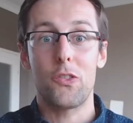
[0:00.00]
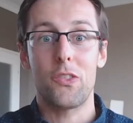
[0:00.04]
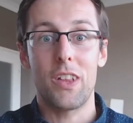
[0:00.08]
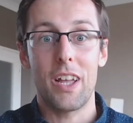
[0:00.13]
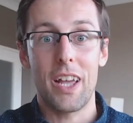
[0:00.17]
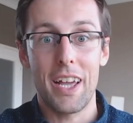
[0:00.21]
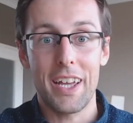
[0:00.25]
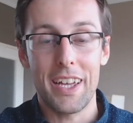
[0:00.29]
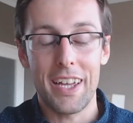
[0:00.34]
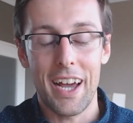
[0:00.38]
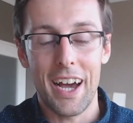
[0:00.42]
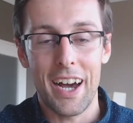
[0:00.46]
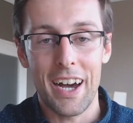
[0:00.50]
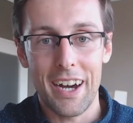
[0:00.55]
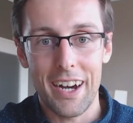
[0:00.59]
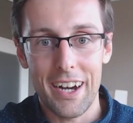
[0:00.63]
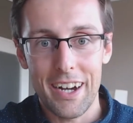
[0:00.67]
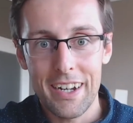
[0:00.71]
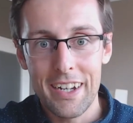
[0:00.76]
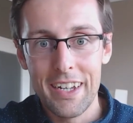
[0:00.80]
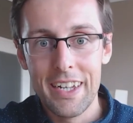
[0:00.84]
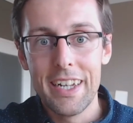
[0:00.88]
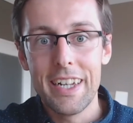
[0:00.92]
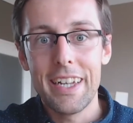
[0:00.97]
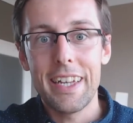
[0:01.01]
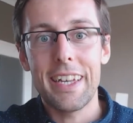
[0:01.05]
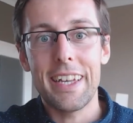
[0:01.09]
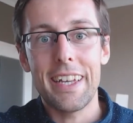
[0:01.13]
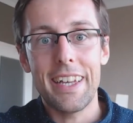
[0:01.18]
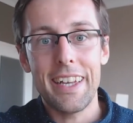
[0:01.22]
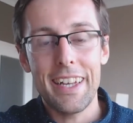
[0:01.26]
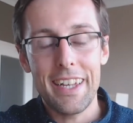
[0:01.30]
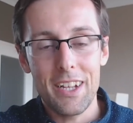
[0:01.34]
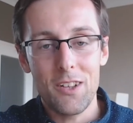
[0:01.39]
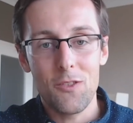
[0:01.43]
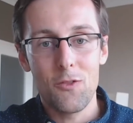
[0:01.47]
they are
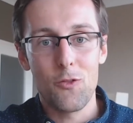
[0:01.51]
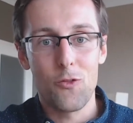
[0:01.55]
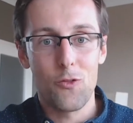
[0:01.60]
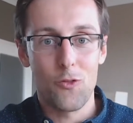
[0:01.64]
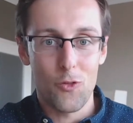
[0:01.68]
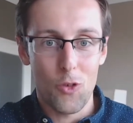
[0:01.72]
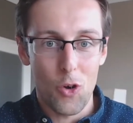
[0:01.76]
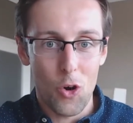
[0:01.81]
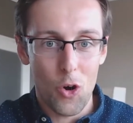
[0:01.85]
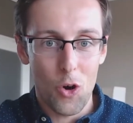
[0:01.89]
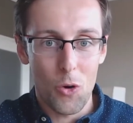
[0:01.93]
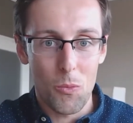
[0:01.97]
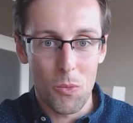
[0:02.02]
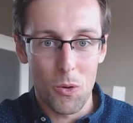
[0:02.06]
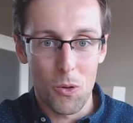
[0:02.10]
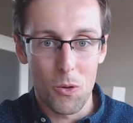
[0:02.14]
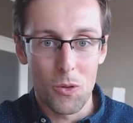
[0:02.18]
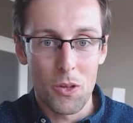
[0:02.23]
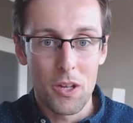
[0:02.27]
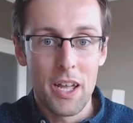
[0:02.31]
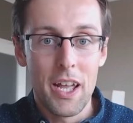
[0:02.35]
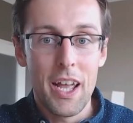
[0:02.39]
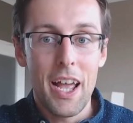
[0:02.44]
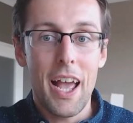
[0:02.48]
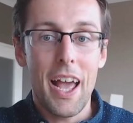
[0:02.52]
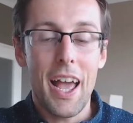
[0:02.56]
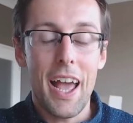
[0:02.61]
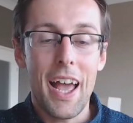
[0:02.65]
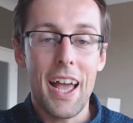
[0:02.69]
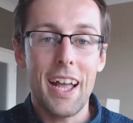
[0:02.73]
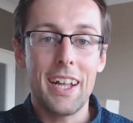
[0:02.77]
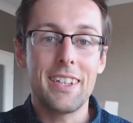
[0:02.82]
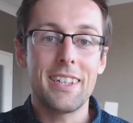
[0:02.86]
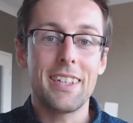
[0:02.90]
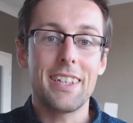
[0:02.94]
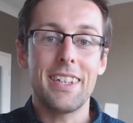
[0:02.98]
informal.
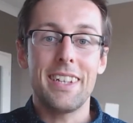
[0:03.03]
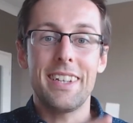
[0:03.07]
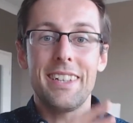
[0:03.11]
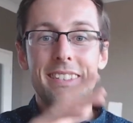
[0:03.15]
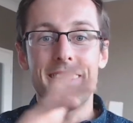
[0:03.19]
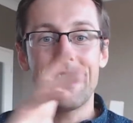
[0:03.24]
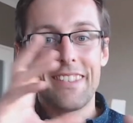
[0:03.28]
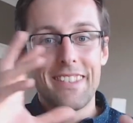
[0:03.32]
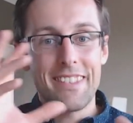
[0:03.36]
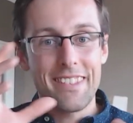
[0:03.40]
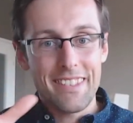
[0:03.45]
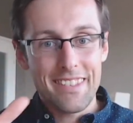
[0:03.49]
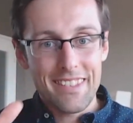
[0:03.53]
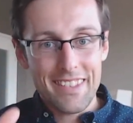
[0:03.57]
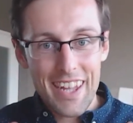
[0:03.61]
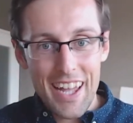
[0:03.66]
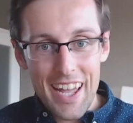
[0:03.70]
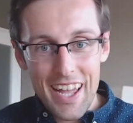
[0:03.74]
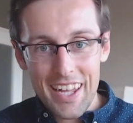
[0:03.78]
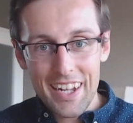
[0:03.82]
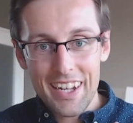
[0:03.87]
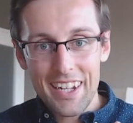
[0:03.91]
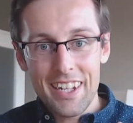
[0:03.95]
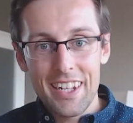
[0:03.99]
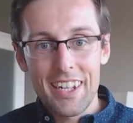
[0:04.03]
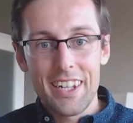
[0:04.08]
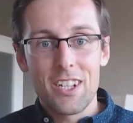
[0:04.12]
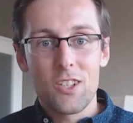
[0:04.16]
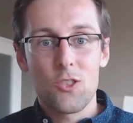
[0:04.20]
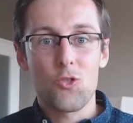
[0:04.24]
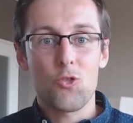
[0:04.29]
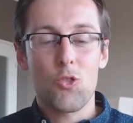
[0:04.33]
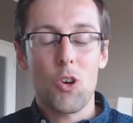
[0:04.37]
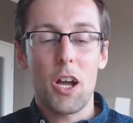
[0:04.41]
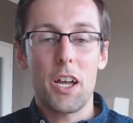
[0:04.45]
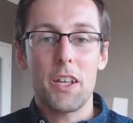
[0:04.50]
And instead,
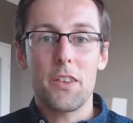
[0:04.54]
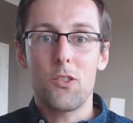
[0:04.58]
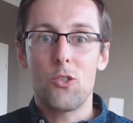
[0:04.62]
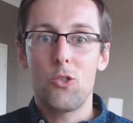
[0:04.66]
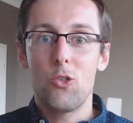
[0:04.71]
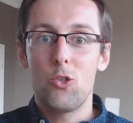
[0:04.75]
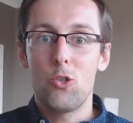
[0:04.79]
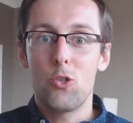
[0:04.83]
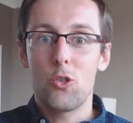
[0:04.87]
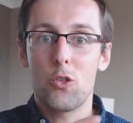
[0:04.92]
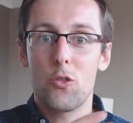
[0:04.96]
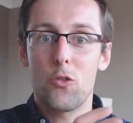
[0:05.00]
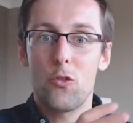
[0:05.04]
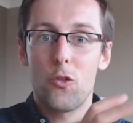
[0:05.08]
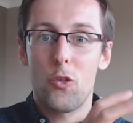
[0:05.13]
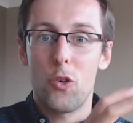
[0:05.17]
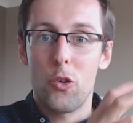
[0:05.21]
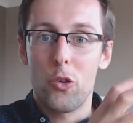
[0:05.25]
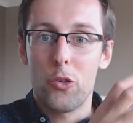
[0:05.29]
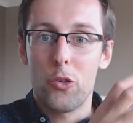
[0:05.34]
try to look for